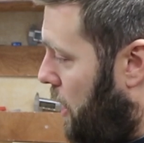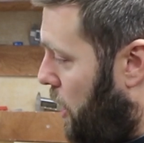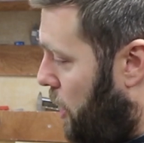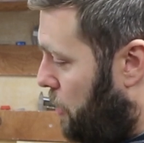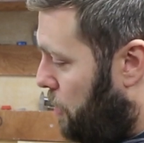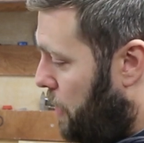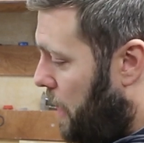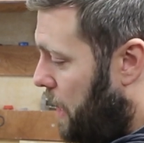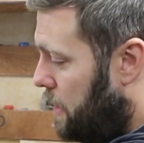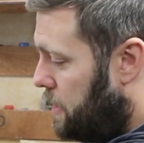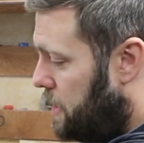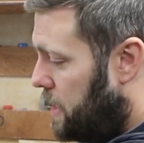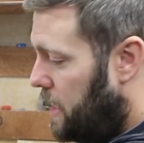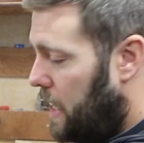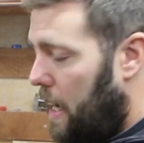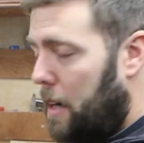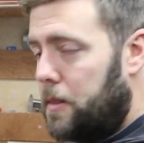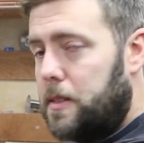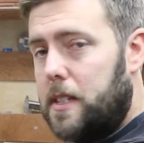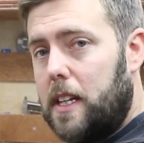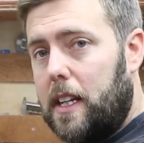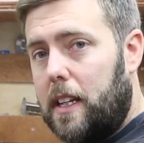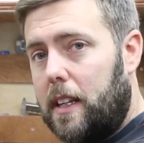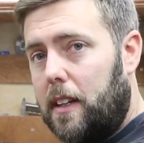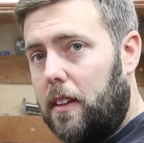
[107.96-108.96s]
I routed
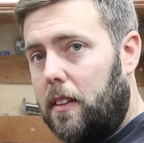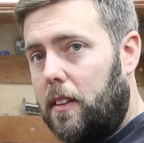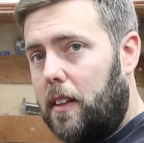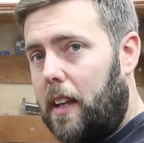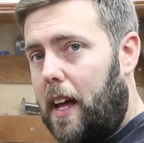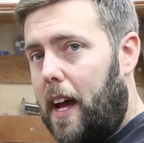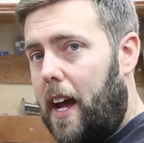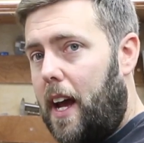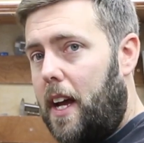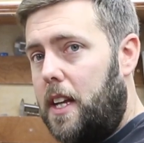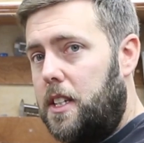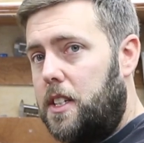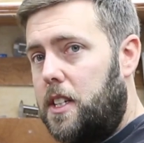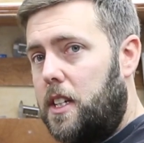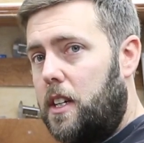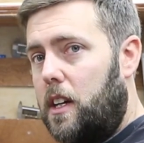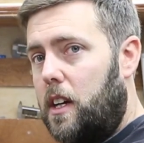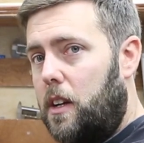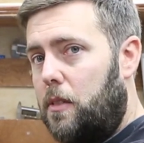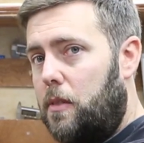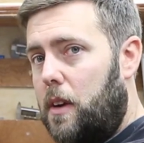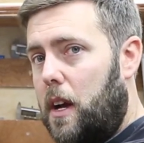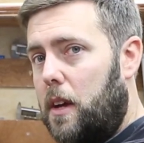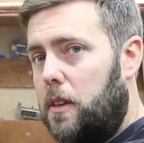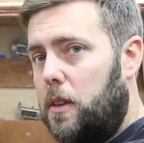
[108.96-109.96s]
out a little edge
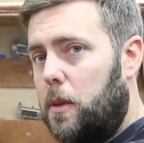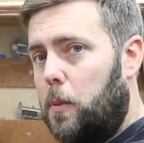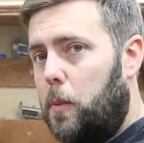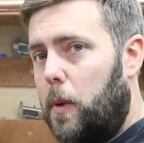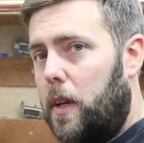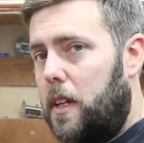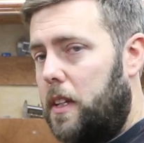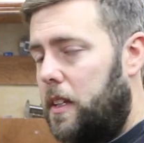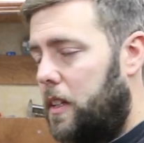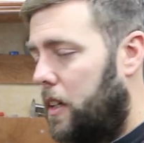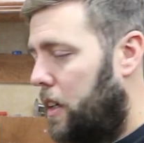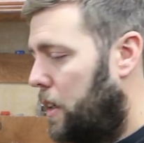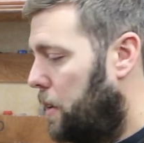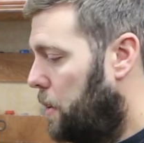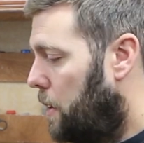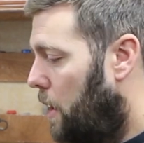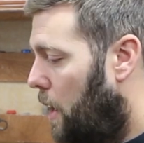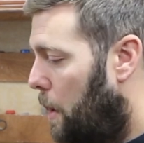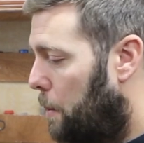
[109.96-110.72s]
around the window.